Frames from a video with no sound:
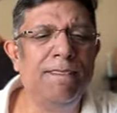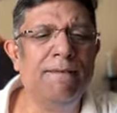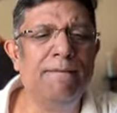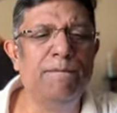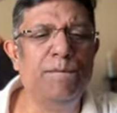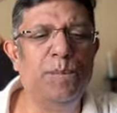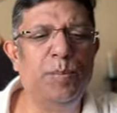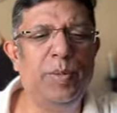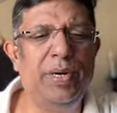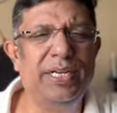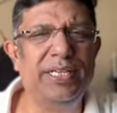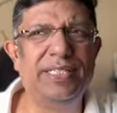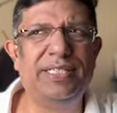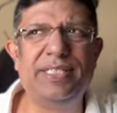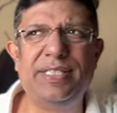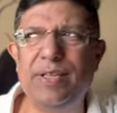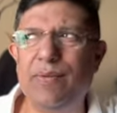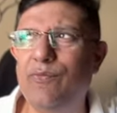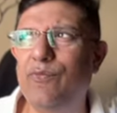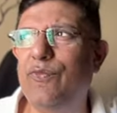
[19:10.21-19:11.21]
But
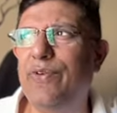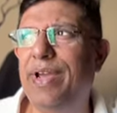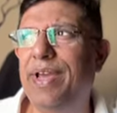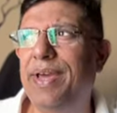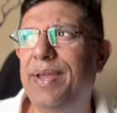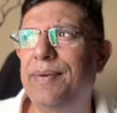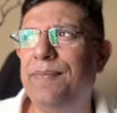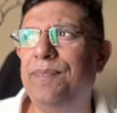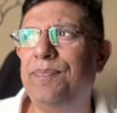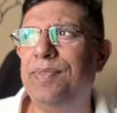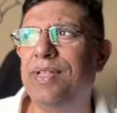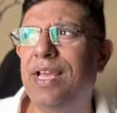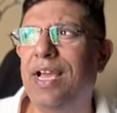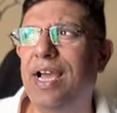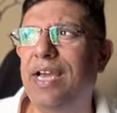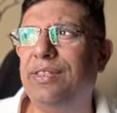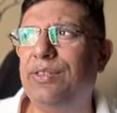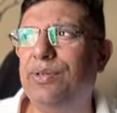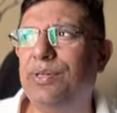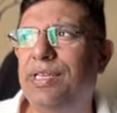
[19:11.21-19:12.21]
somewhere,
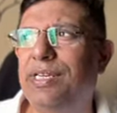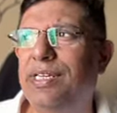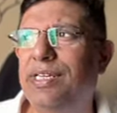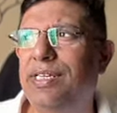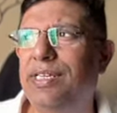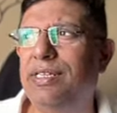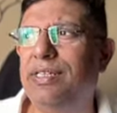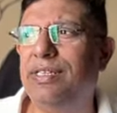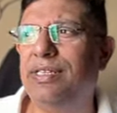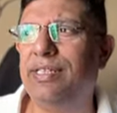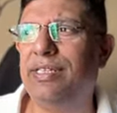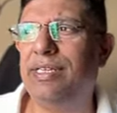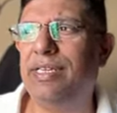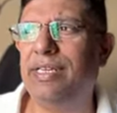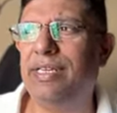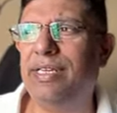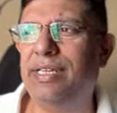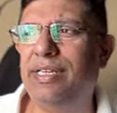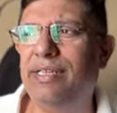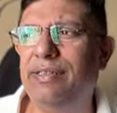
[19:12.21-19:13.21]
I thought
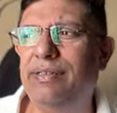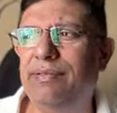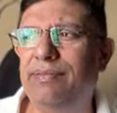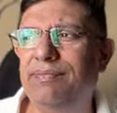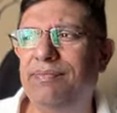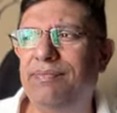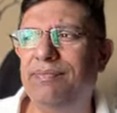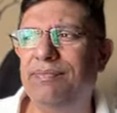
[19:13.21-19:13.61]
he